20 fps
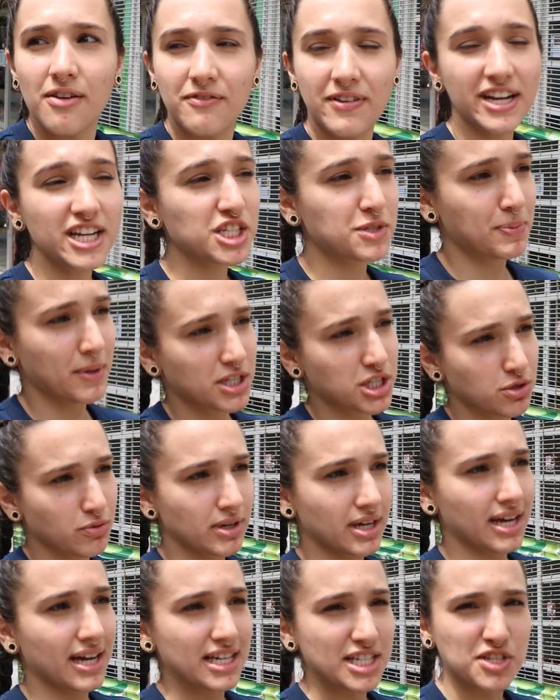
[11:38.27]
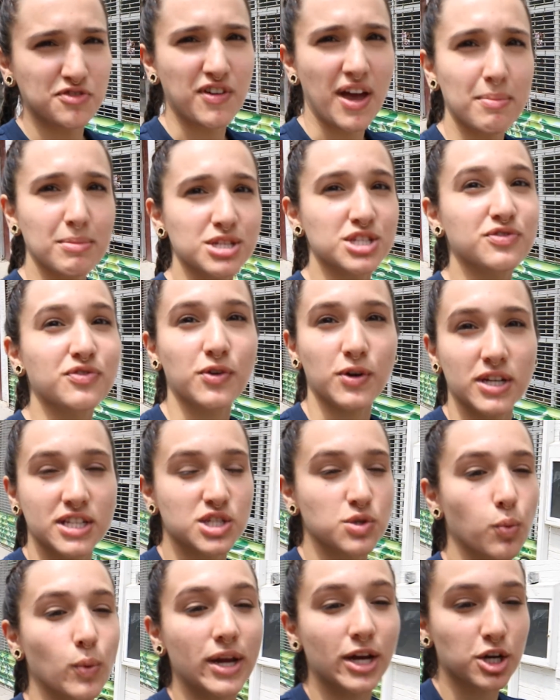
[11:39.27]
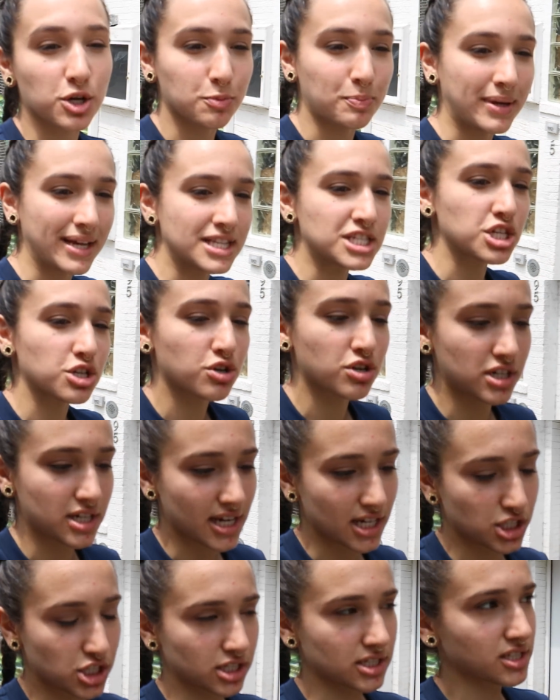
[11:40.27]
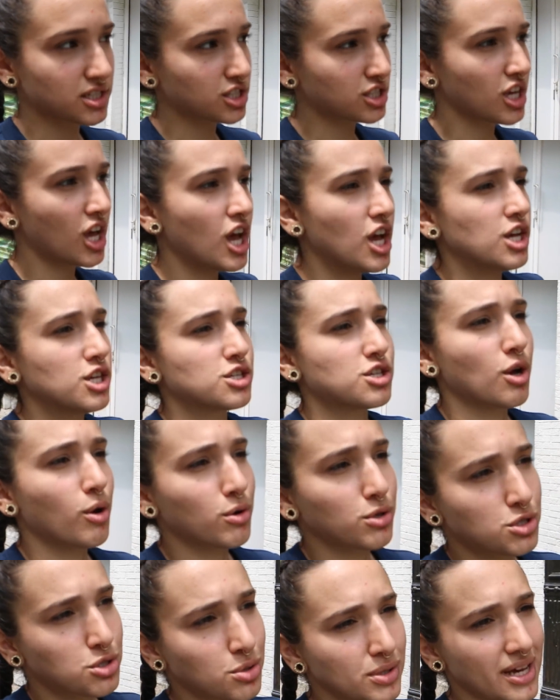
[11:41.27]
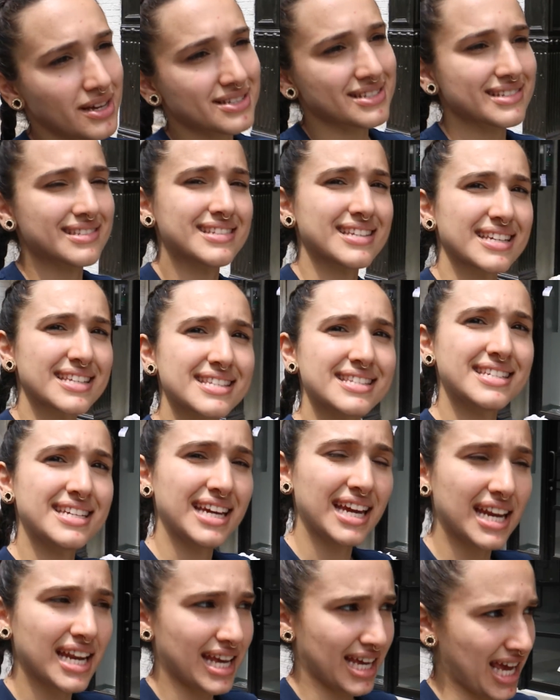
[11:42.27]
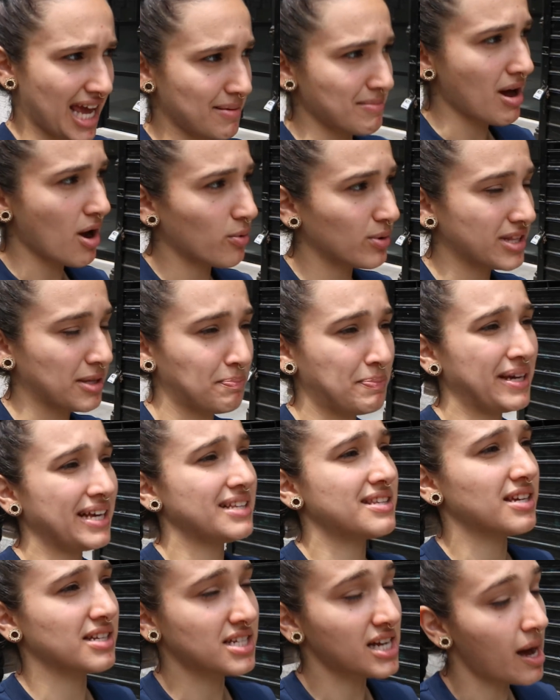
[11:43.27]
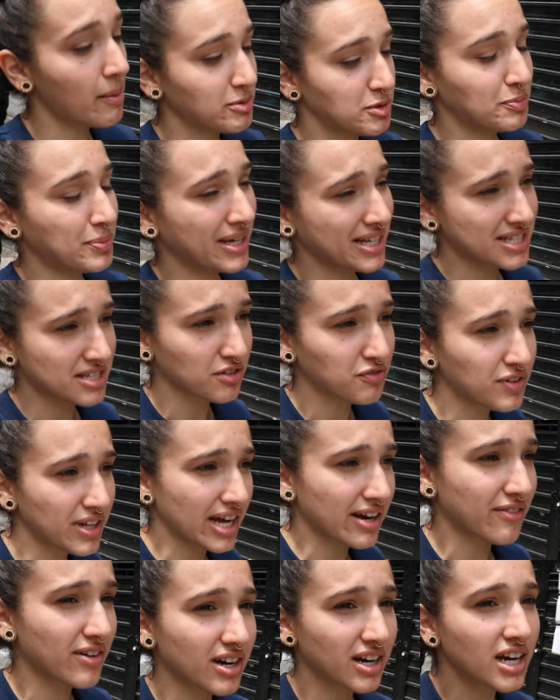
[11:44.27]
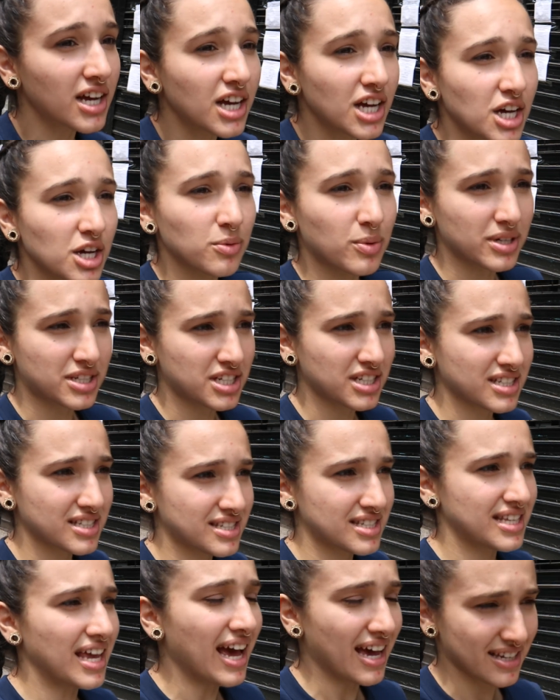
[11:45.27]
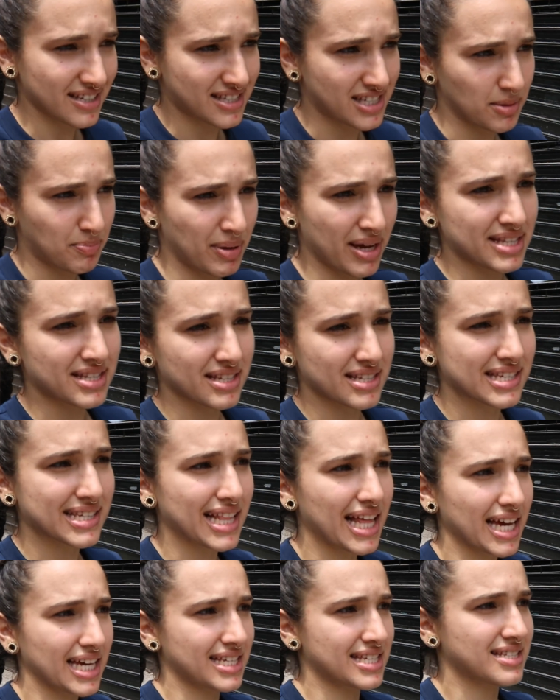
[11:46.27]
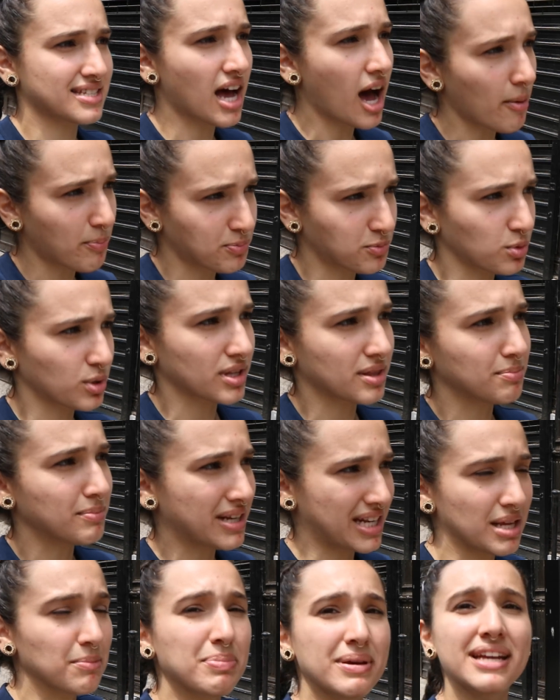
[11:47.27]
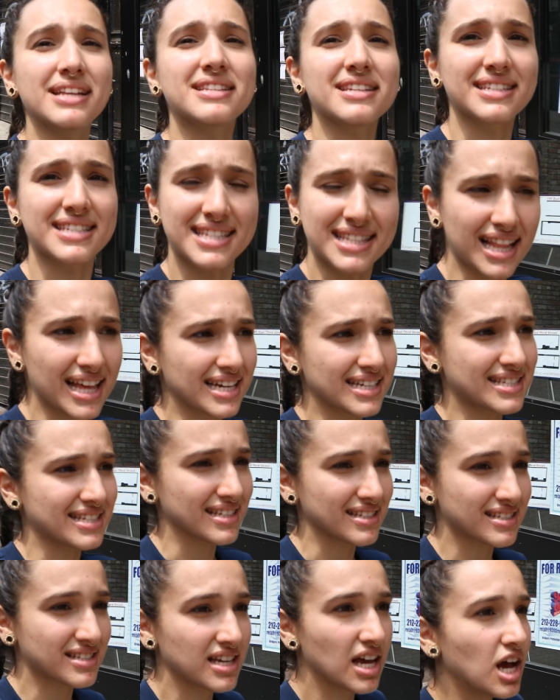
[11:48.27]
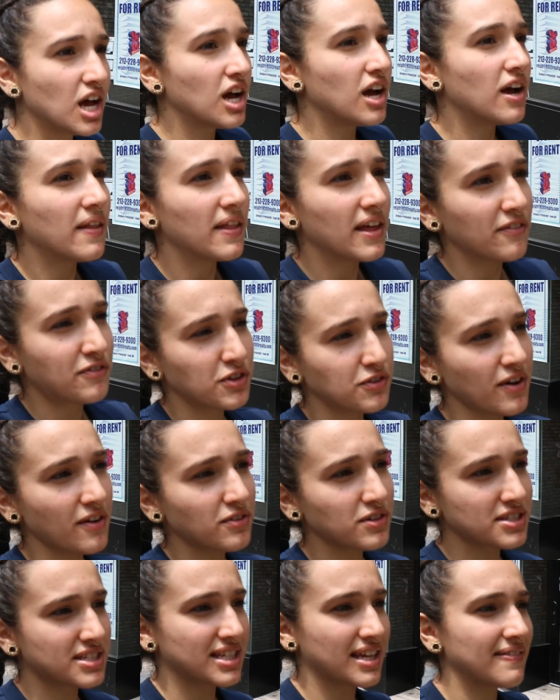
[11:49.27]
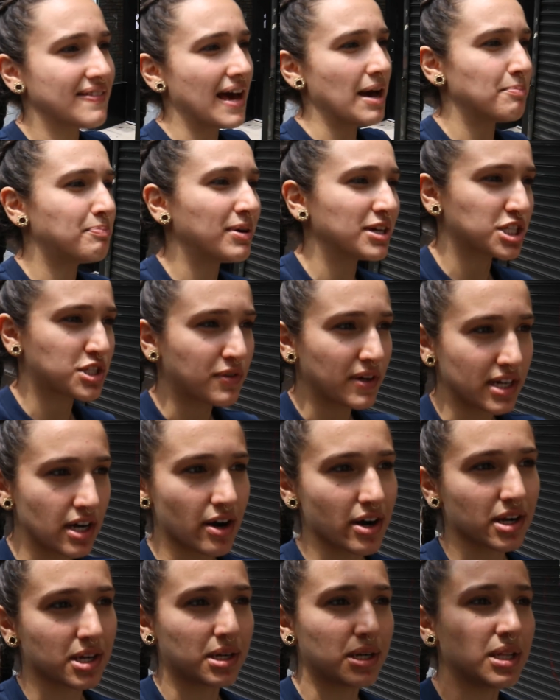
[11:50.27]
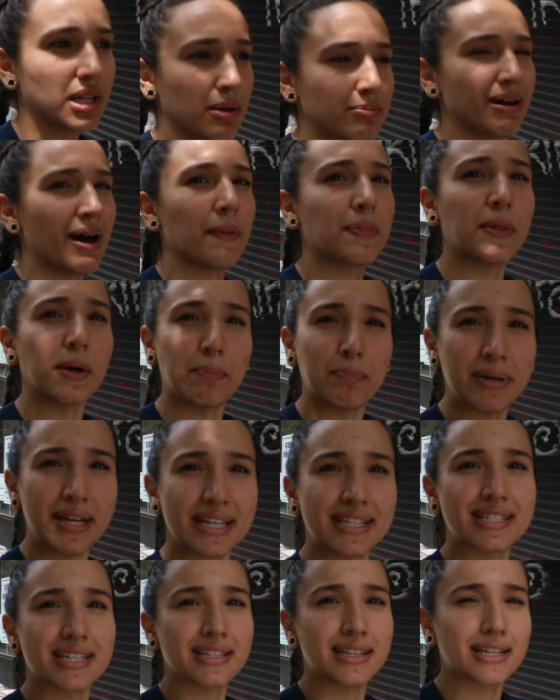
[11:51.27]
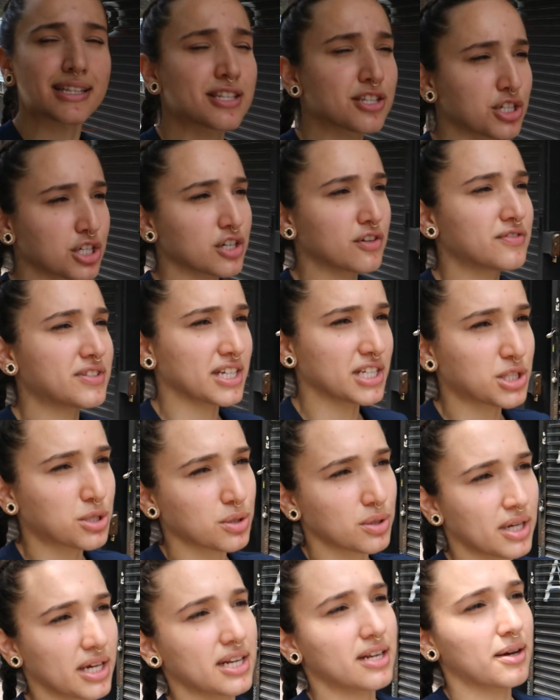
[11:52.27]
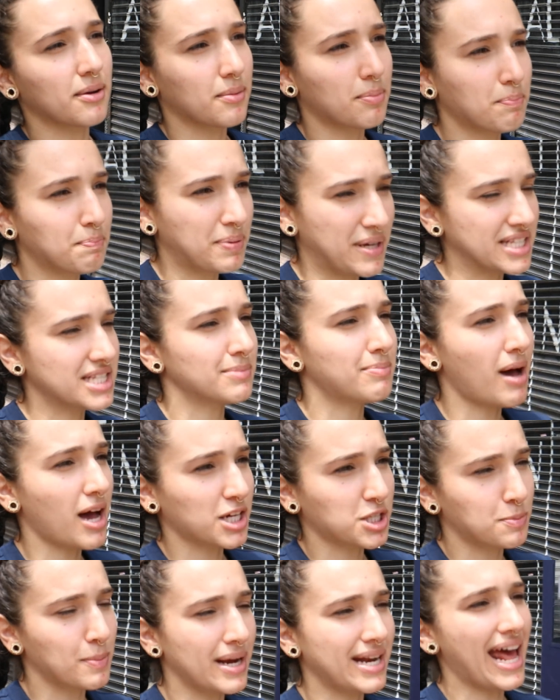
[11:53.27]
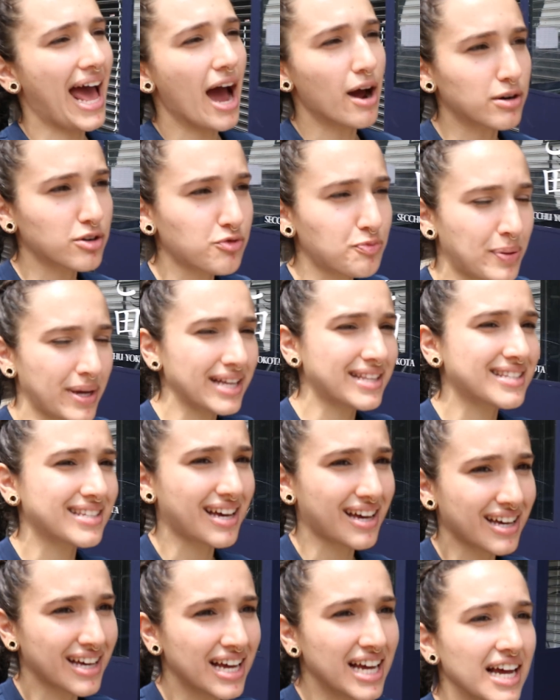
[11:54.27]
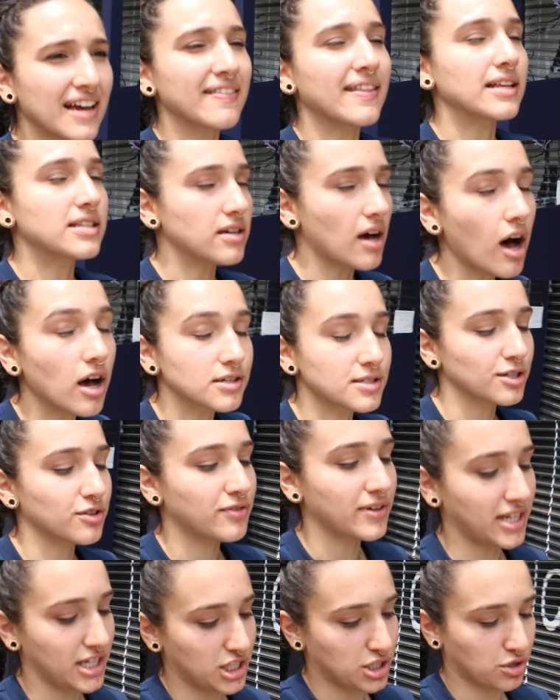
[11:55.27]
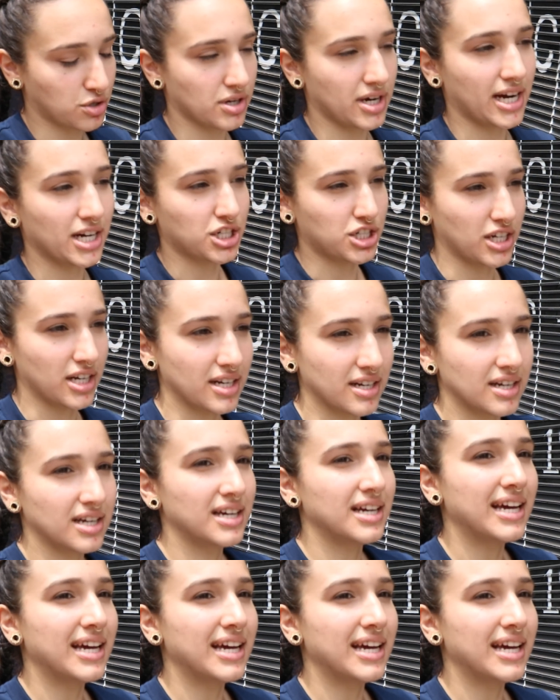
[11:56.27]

Vinny's Pizzeria is famous for its weird pizza creations. So in 2016, it came out with a pizza-topped pizza flavor, which is, yes, a pizza slice topped with mini pizza slices. If you've ever seen that BuzzFeed article about the pizza that's served in a pizza box made out of pizza, that's also Vinny's creation.